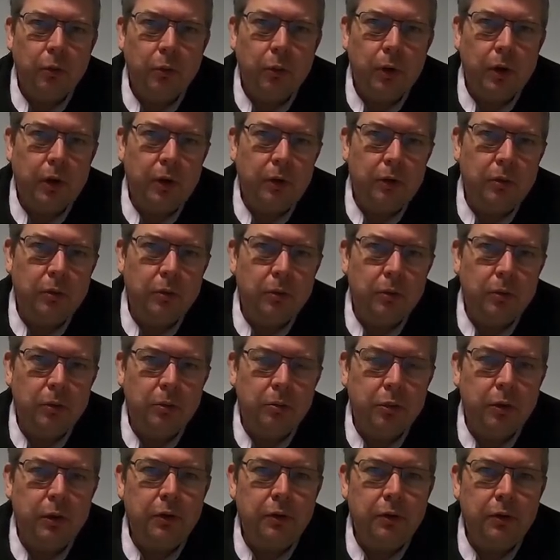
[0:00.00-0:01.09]
with
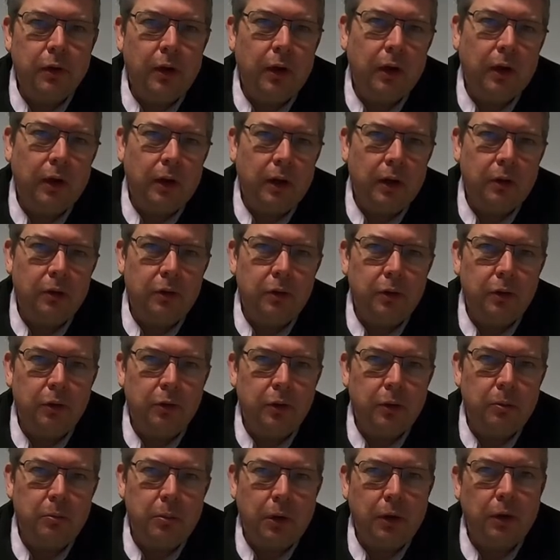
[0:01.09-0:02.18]
printing and
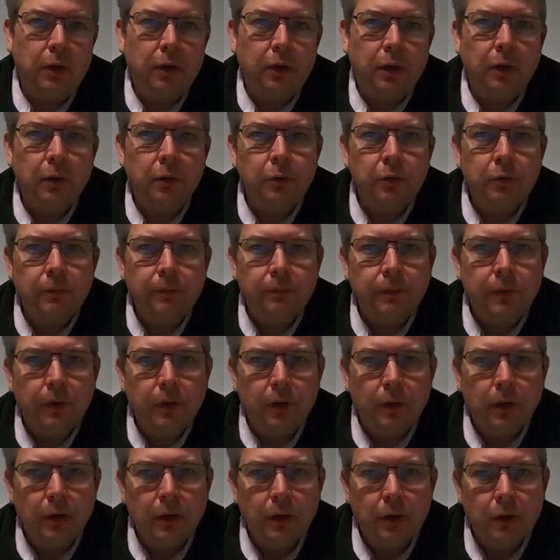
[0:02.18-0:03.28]
using barcodes,
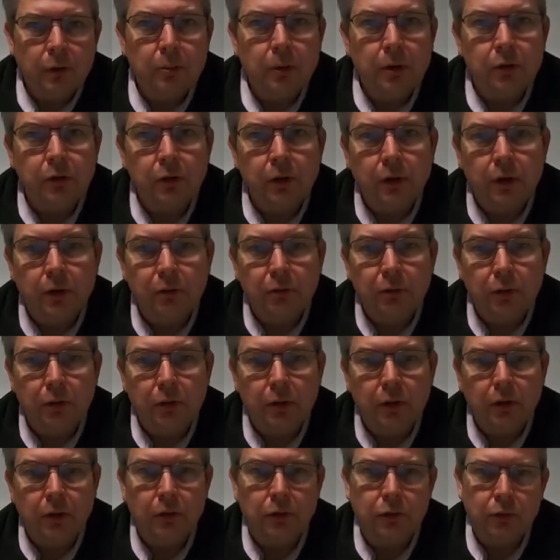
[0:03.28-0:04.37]
especially in the
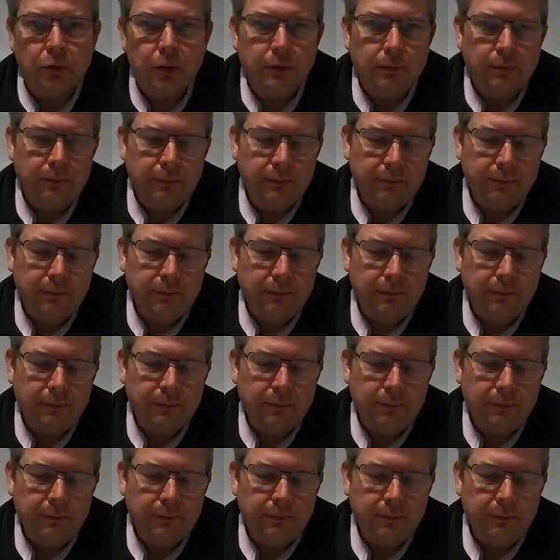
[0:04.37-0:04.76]
food industry.